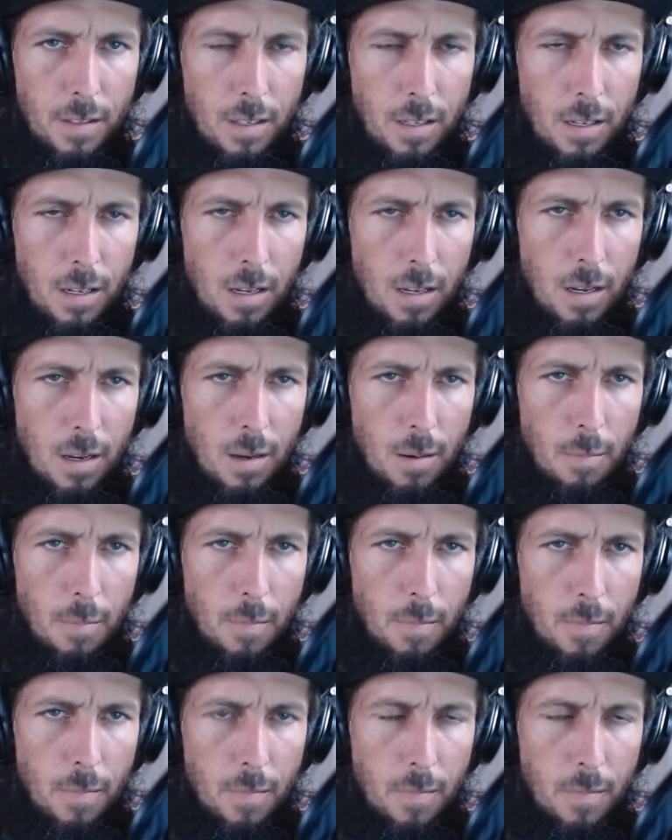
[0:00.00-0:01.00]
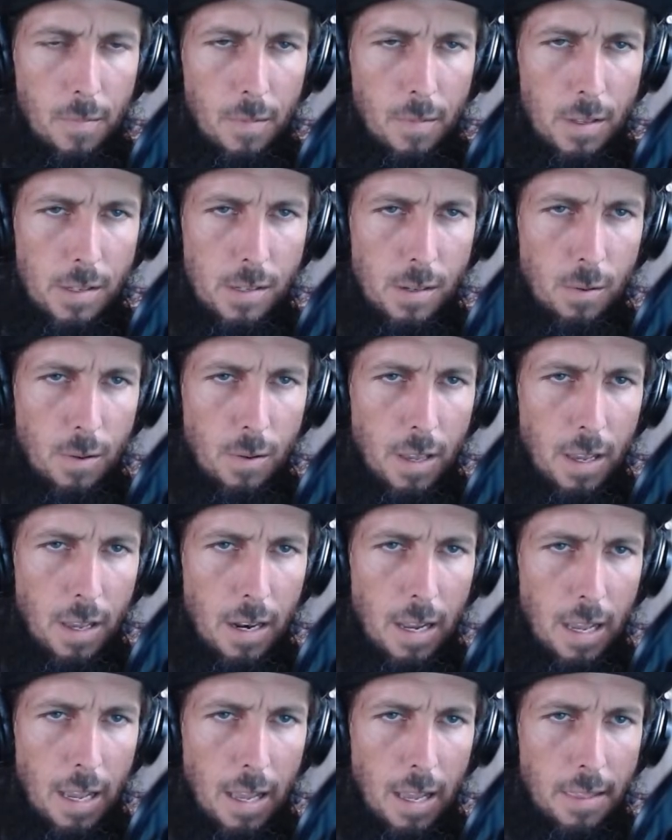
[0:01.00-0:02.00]
Is it okay
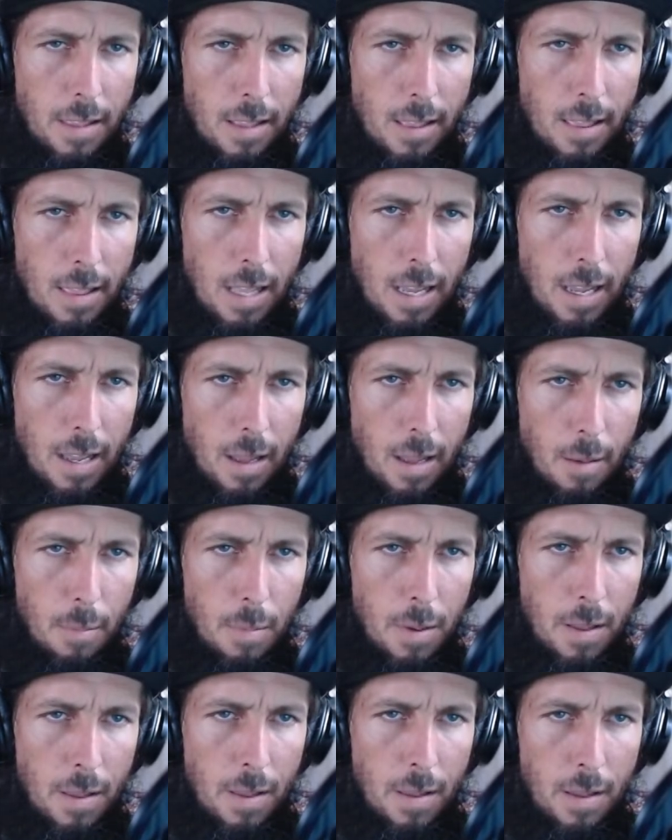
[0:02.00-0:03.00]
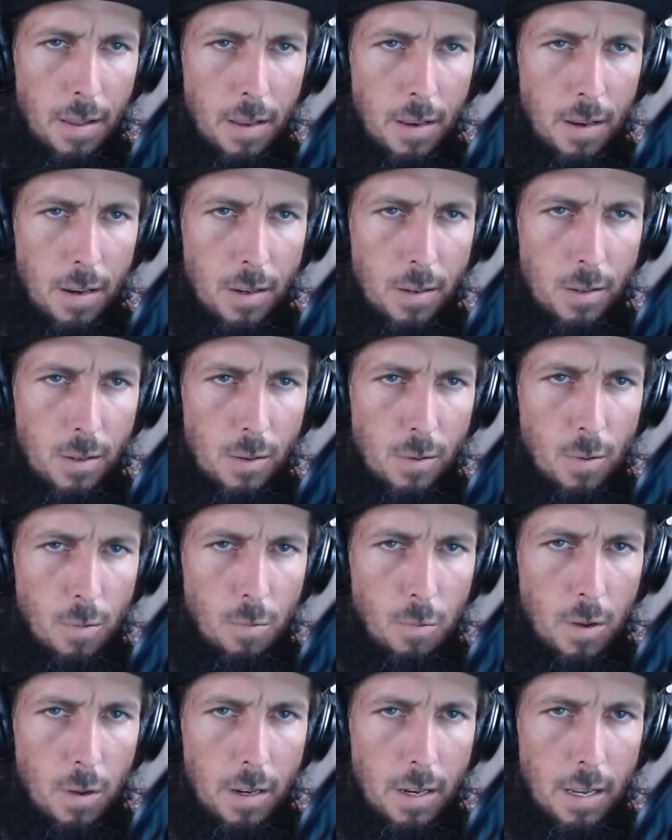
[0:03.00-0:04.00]
to add the lab to
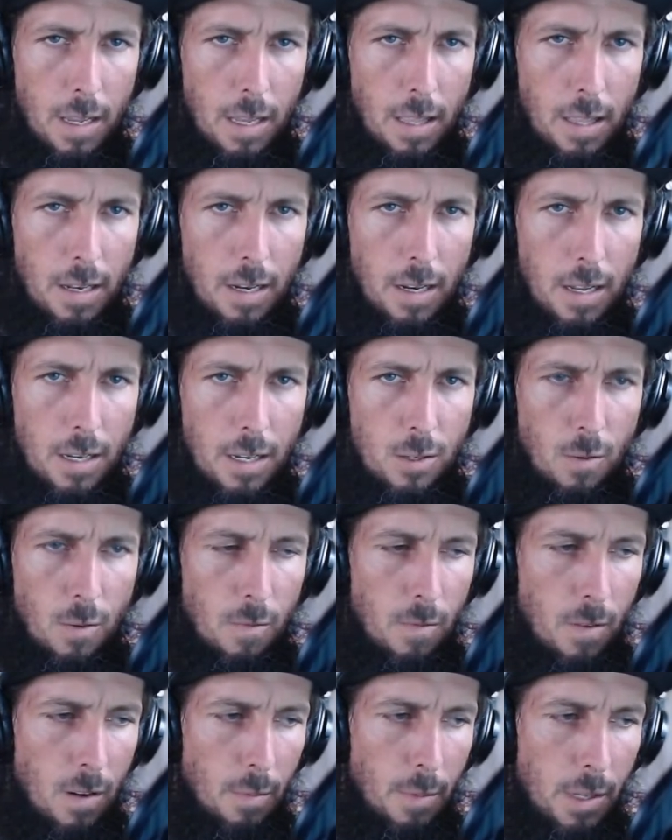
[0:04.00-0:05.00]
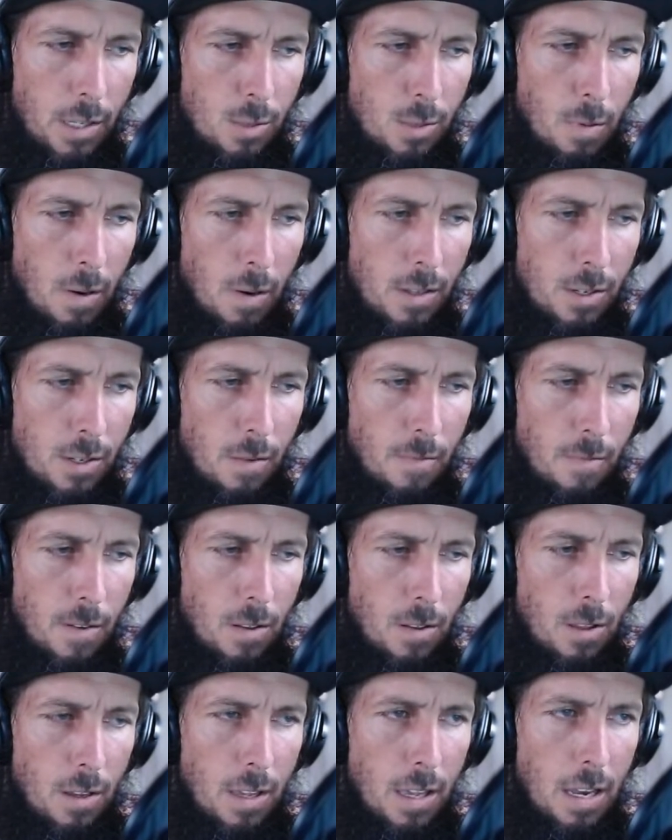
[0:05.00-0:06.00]
1 gallon natural farming spray? So if
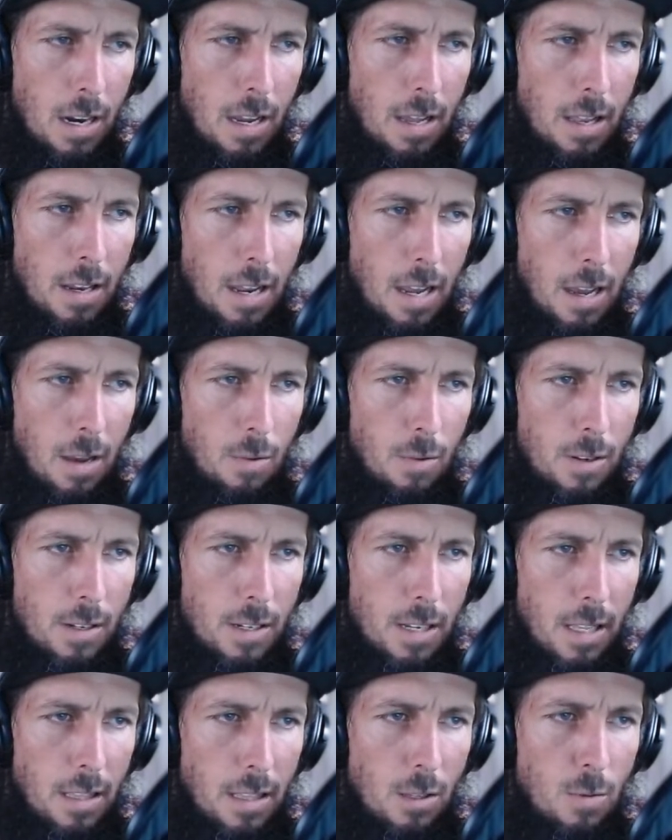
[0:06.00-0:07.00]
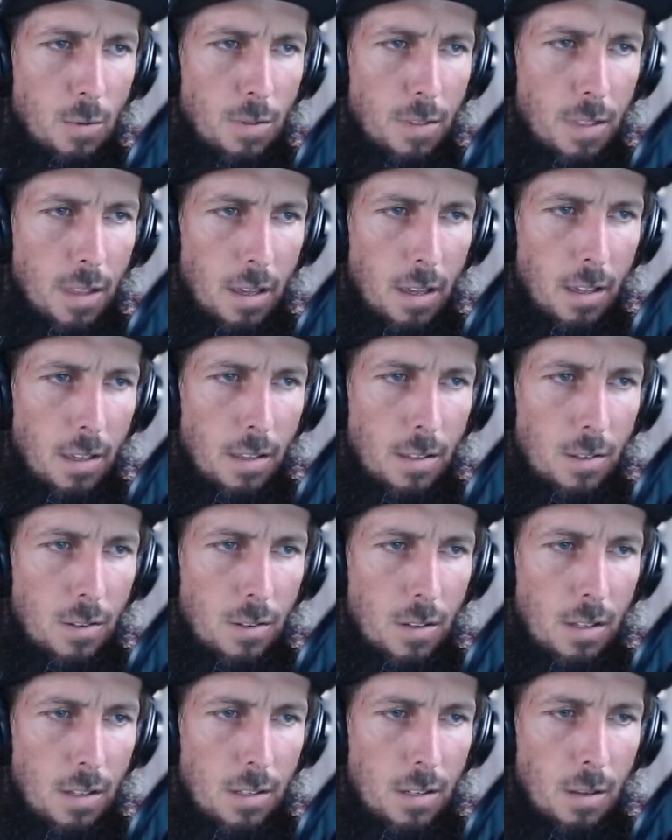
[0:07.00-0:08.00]
you're looking at how to dilute things,
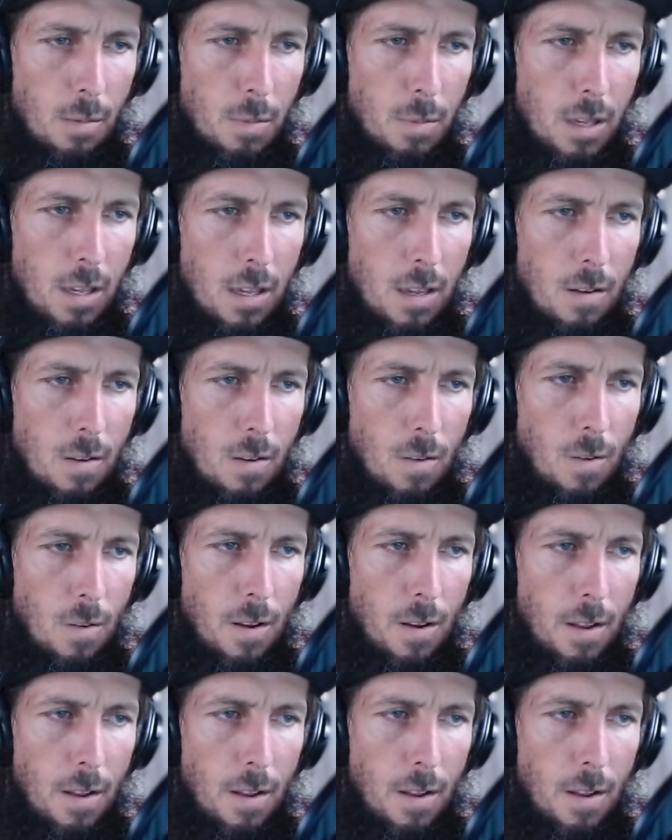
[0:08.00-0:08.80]
that's up here.